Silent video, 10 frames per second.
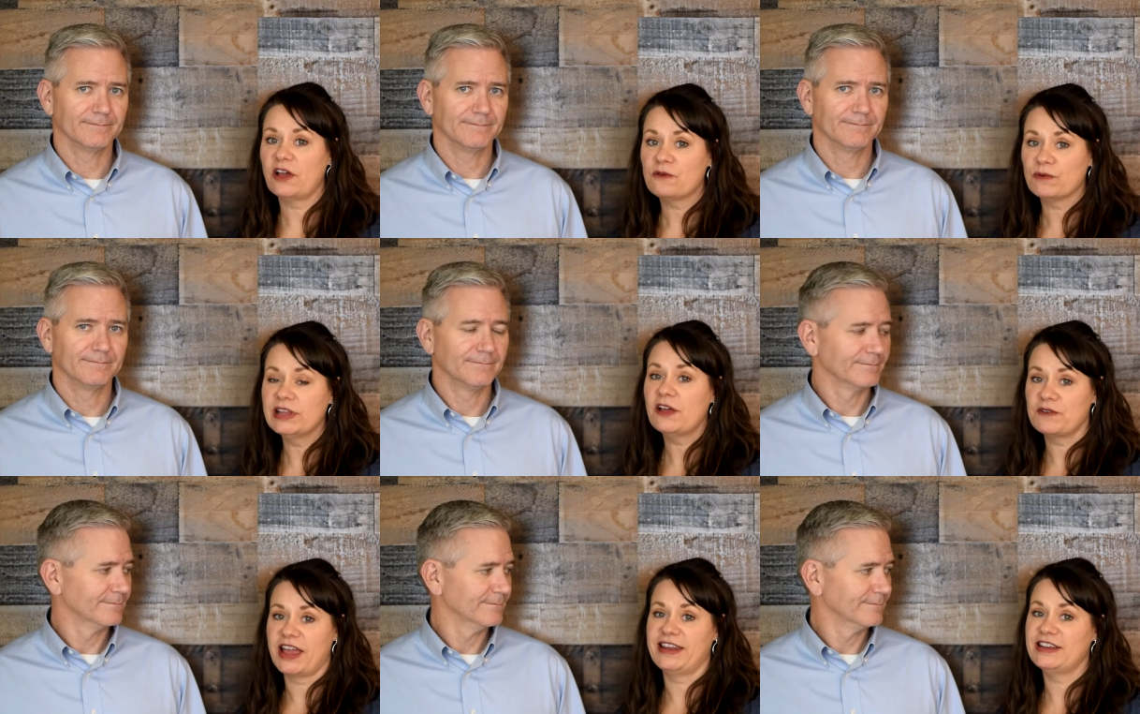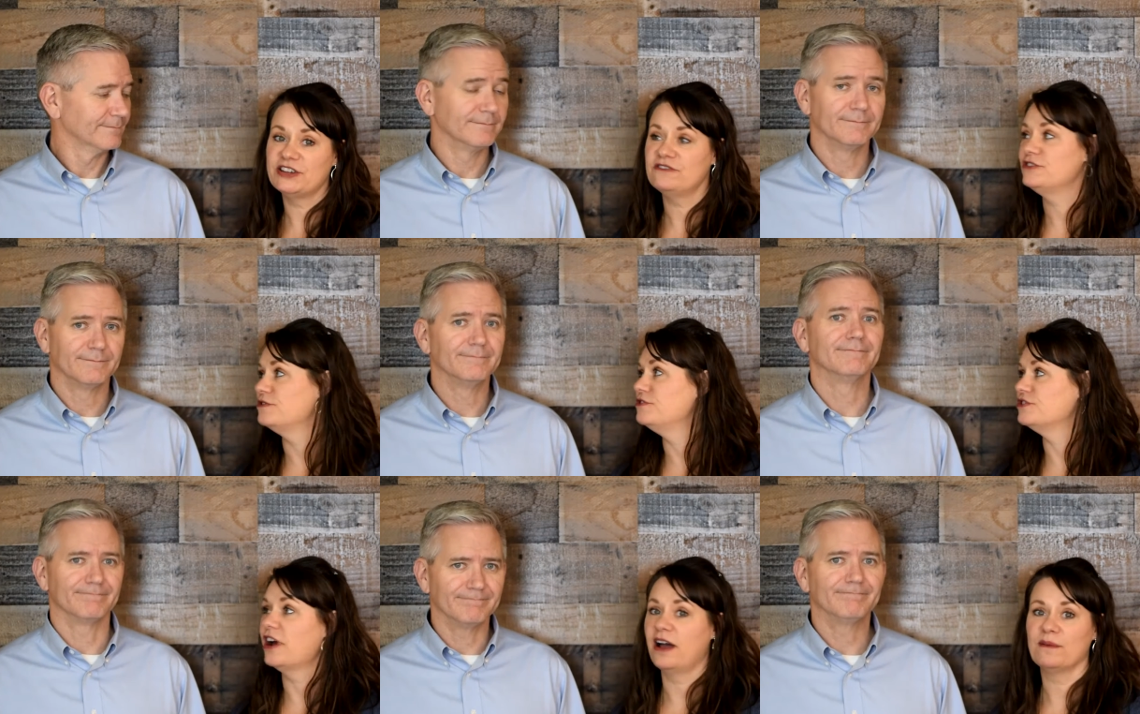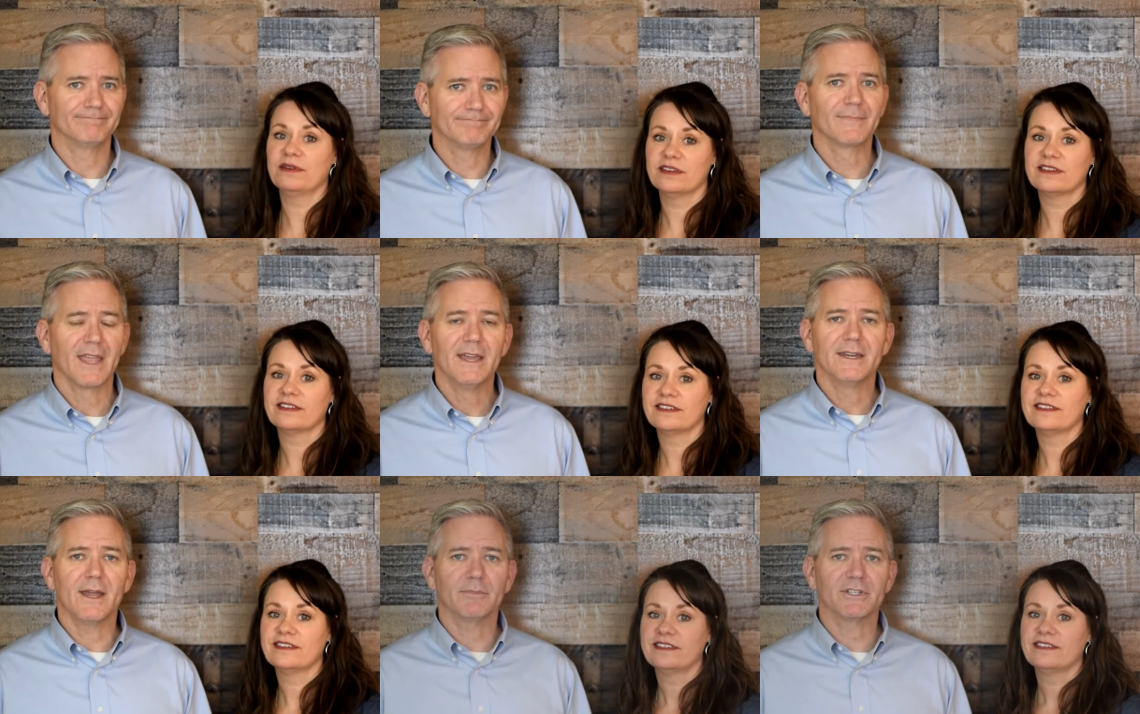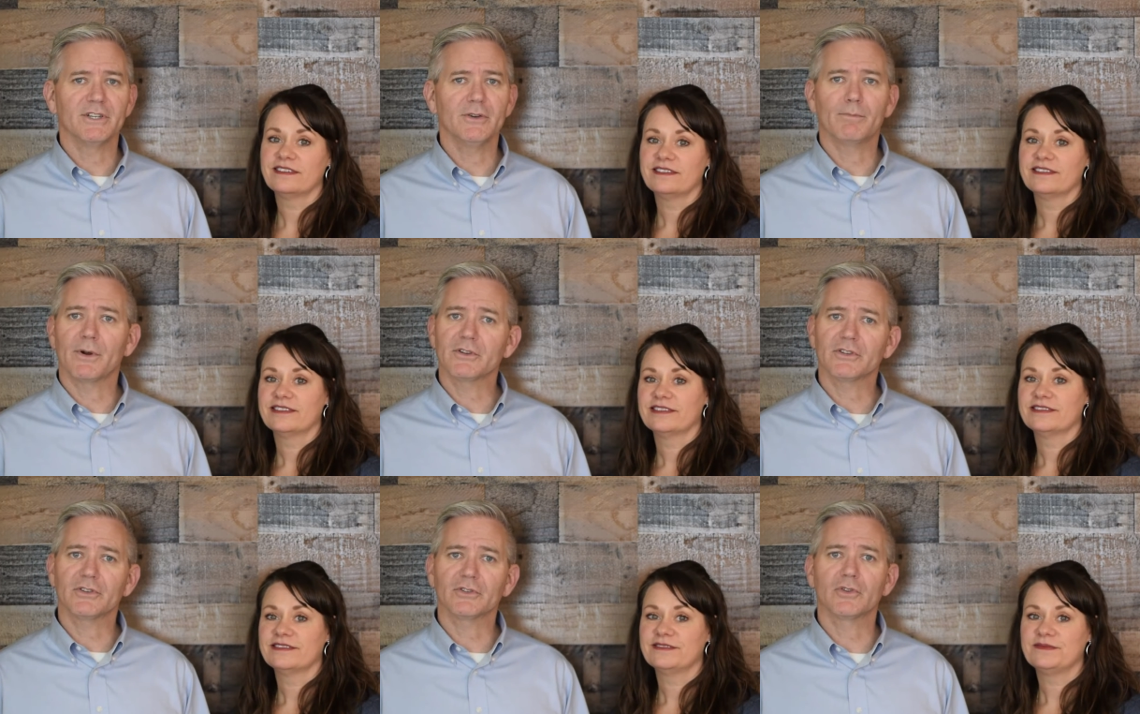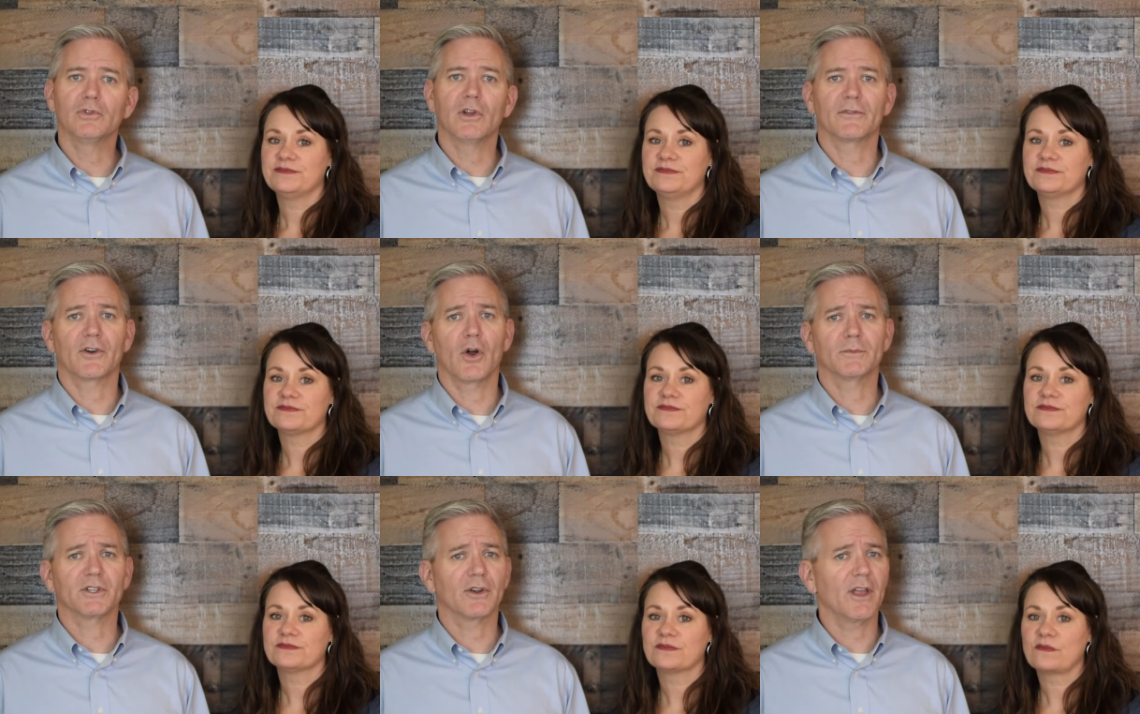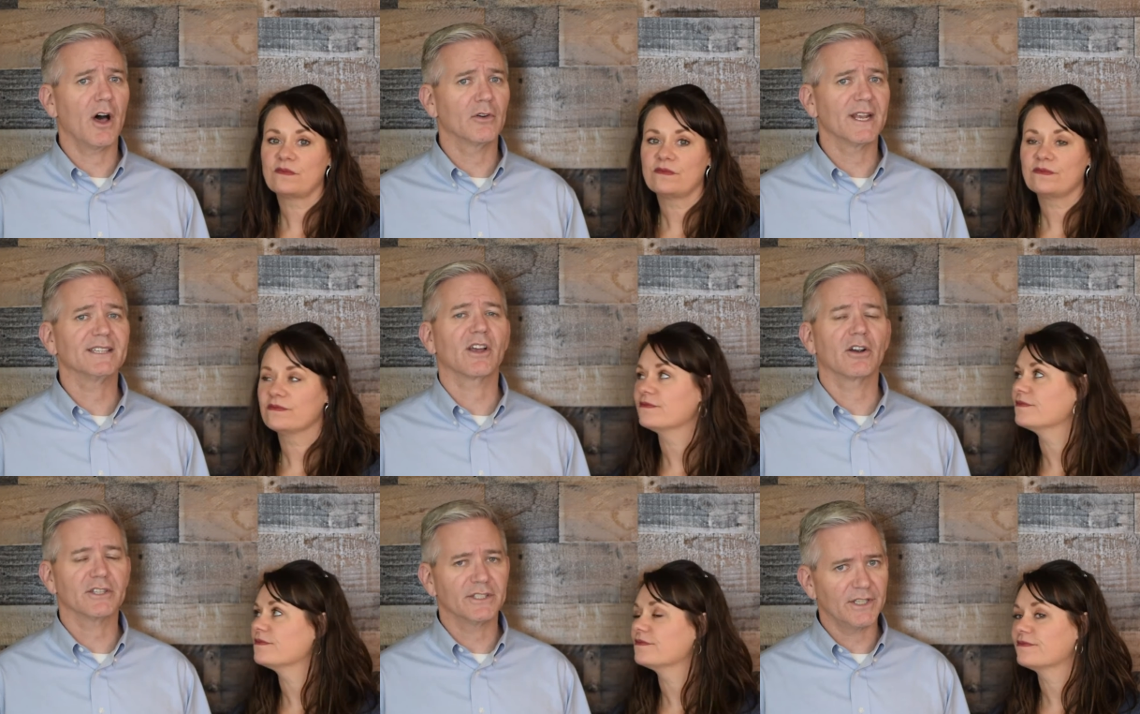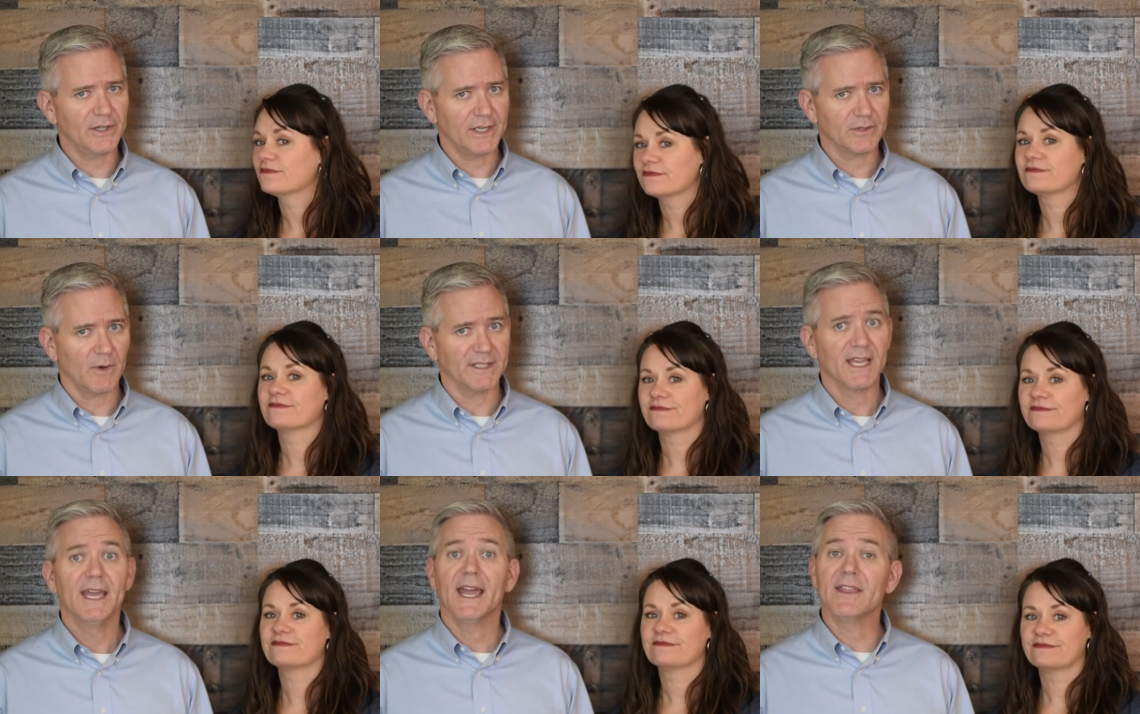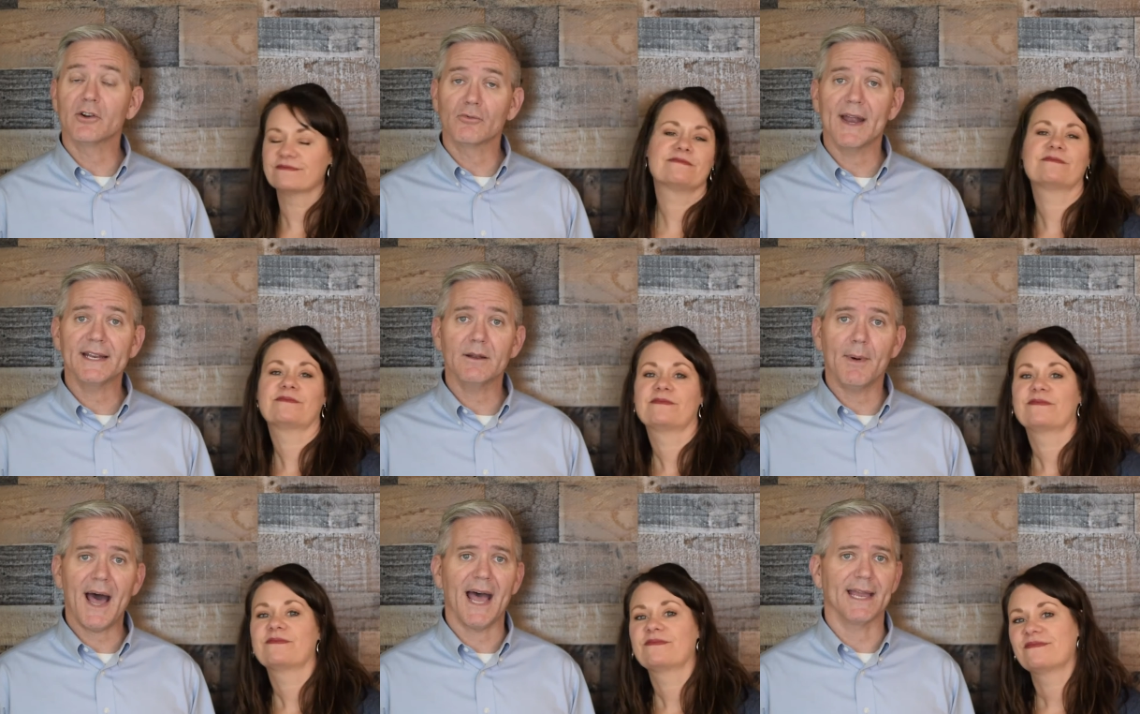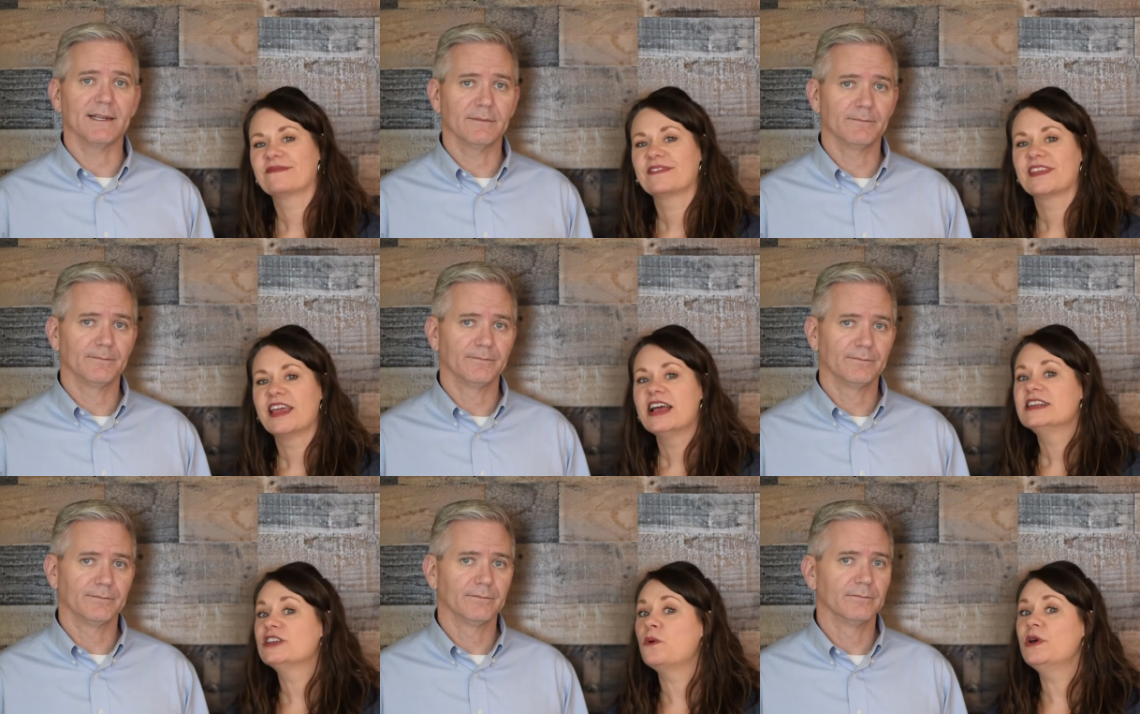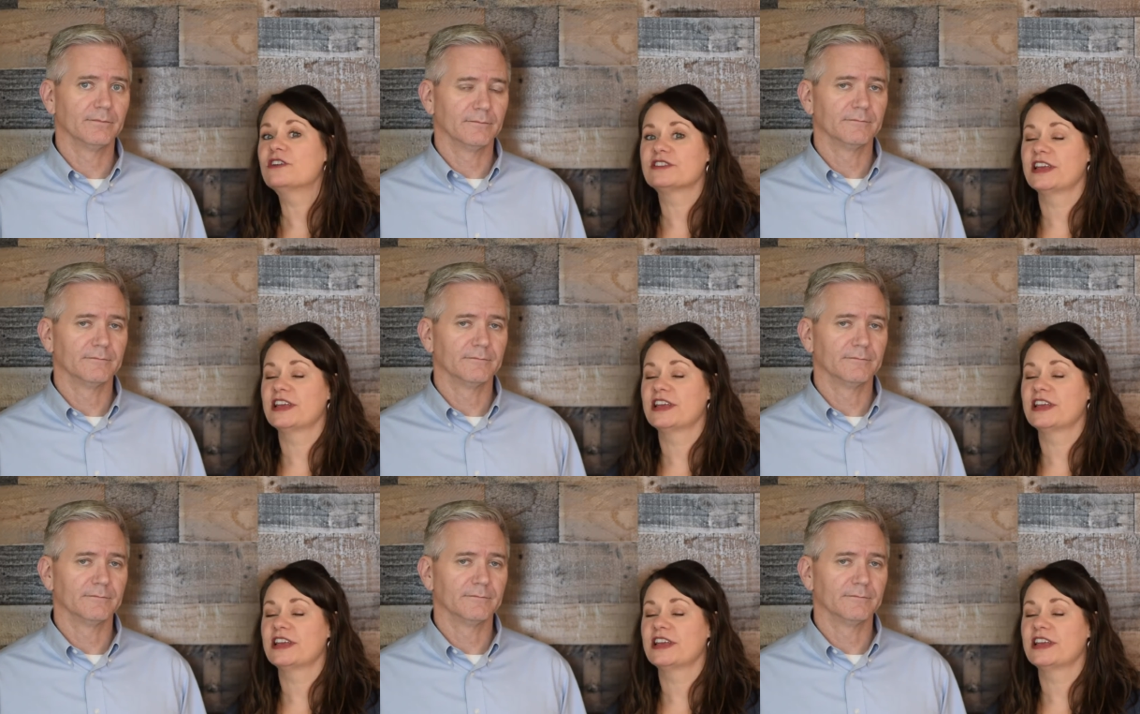Speaker 1: relocating due to a new job.
Speaker 2: Number two, purchasers who look for homes during the holidays are serious ones, and they're ready to buy. So winter